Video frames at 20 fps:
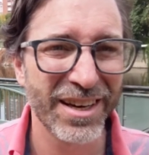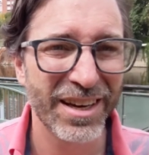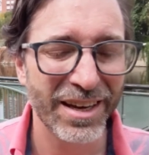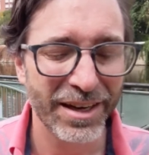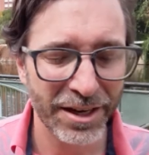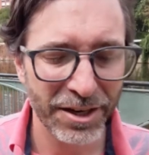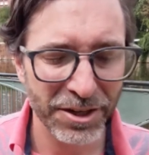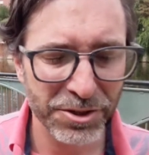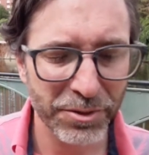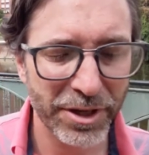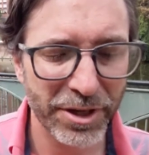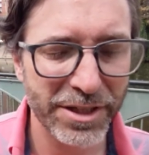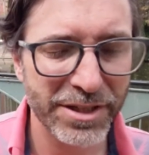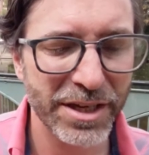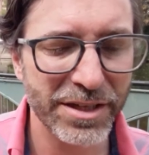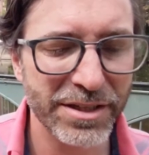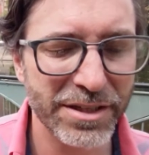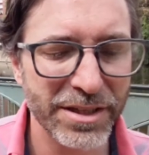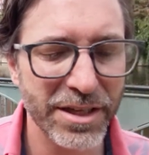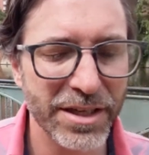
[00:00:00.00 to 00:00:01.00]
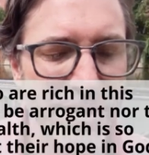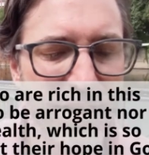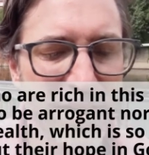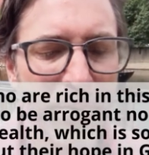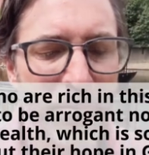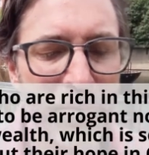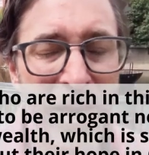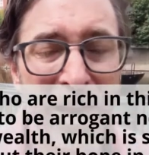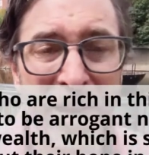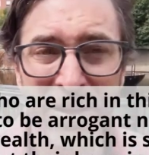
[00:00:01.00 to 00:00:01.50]
And here's what he says He says,
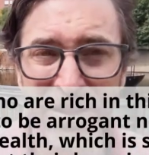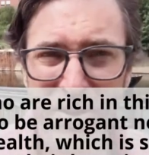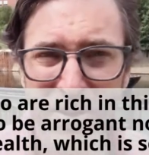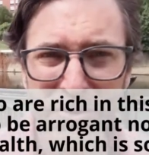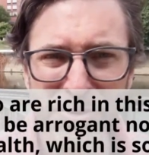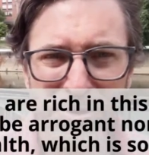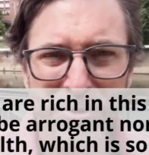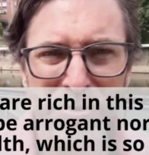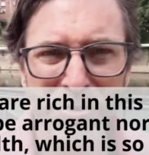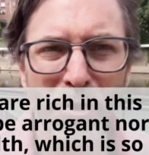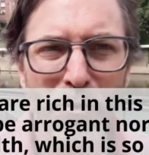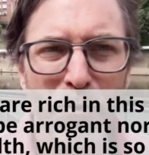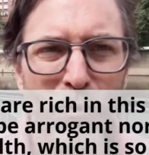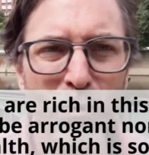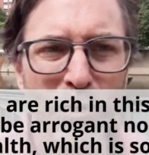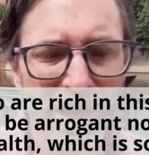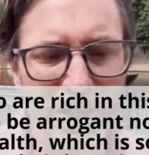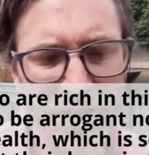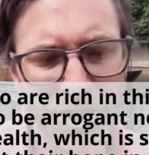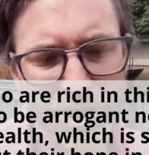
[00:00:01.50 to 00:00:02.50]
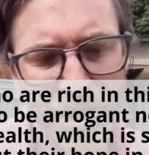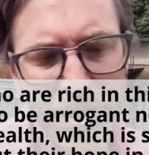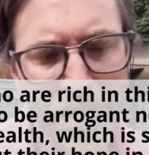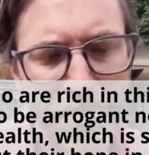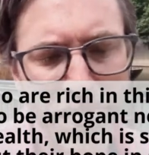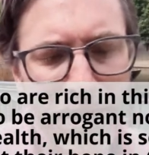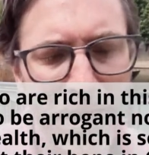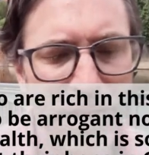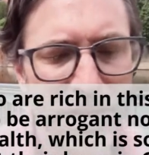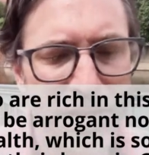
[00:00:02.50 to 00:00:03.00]
Command those who are rich
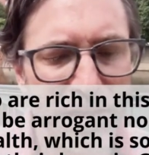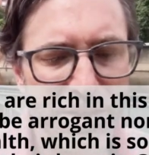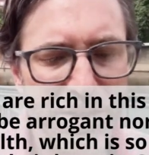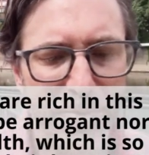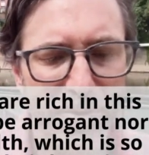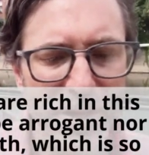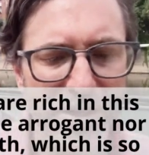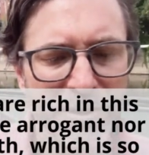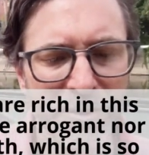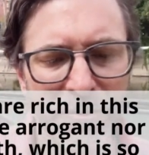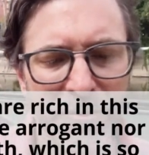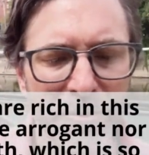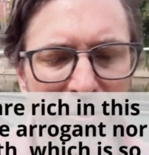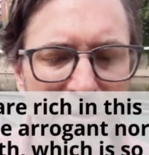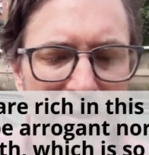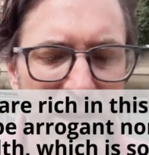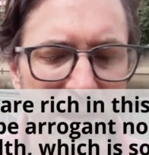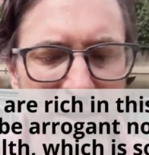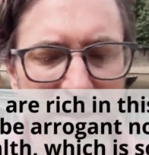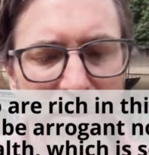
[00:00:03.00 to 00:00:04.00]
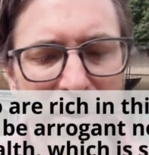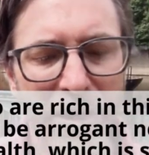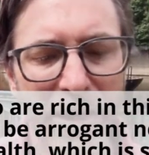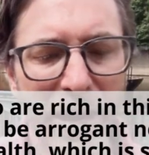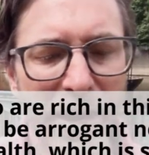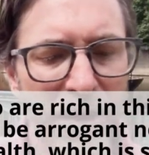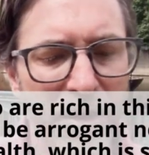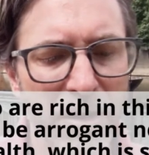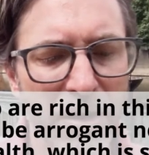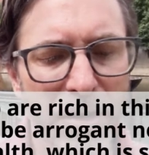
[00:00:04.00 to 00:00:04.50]
in this present world not to be
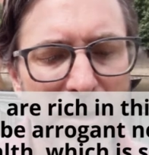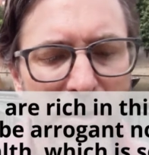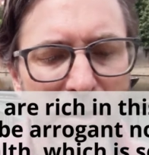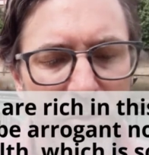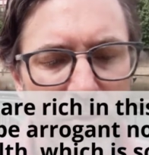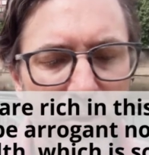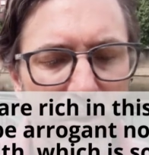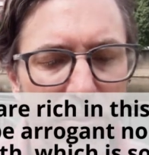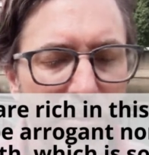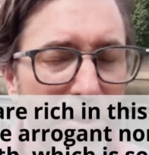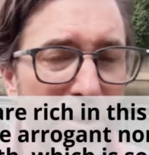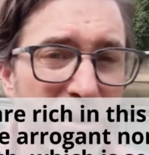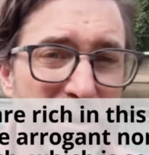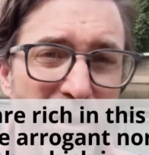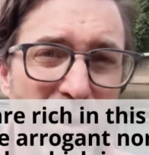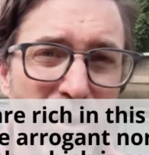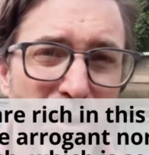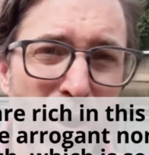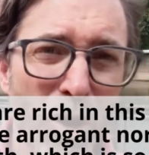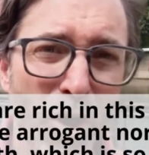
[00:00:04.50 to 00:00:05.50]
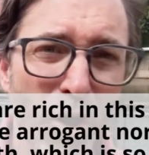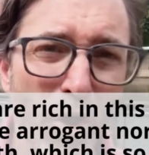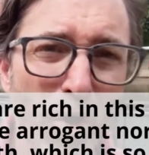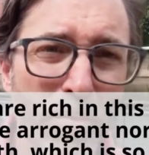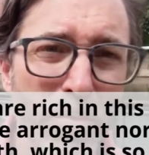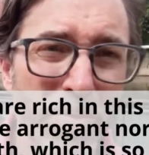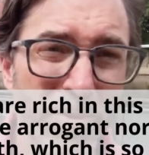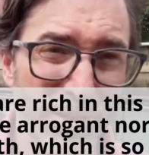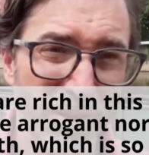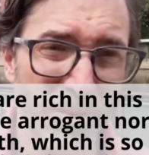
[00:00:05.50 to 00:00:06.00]
arrogant, nor to put their
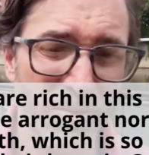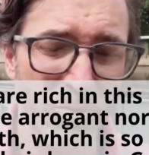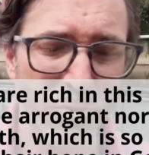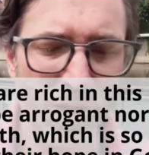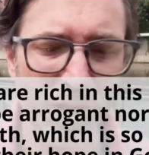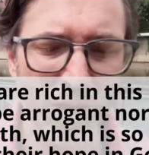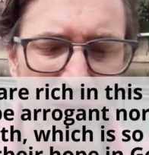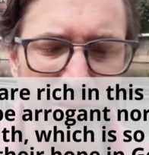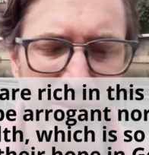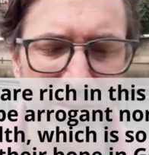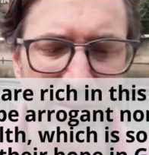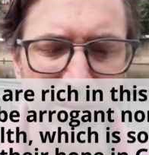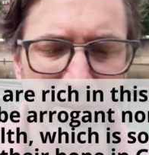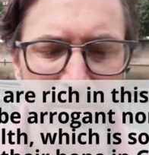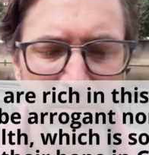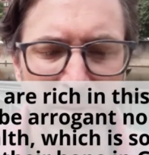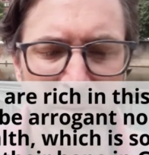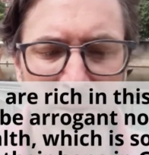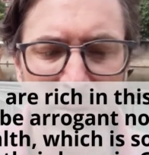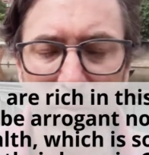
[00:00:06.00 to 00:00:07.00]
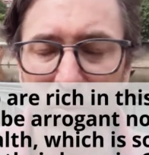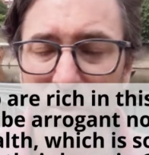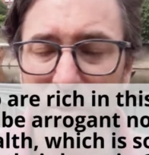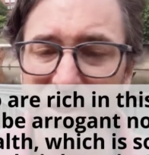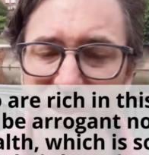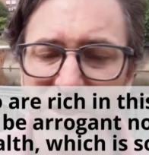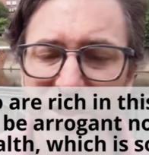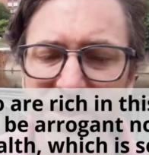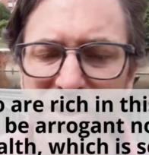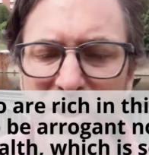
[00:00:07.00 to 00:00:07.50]
hope in wealth,
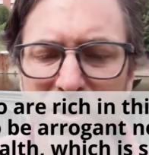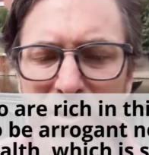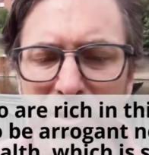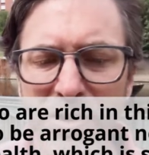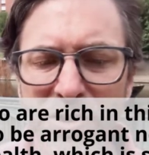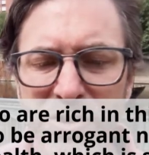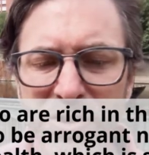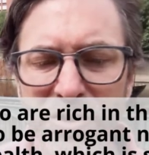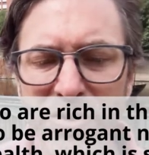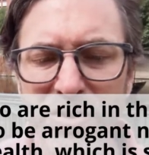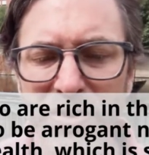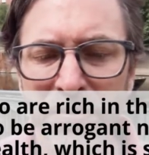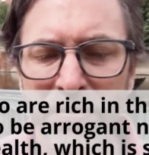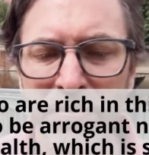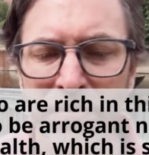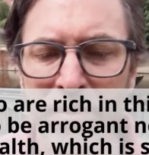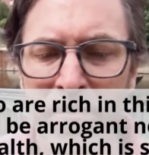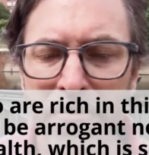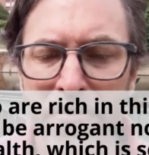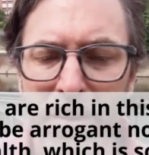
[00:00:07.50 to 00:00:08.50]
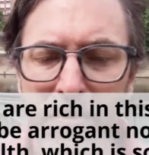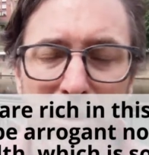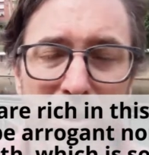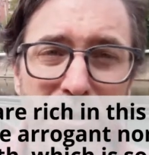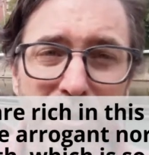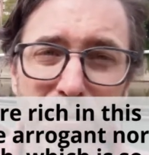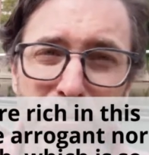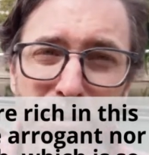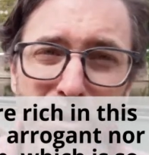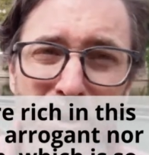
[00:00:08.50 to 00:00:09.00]
which is so uncertain,
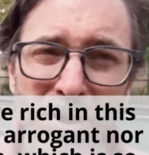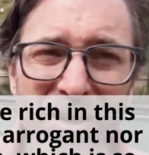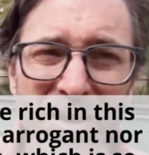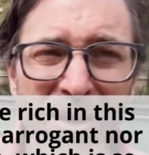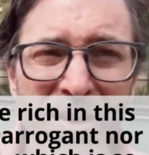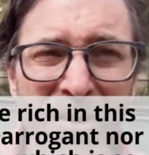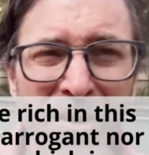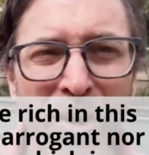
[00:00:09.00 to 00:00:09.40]
but to put their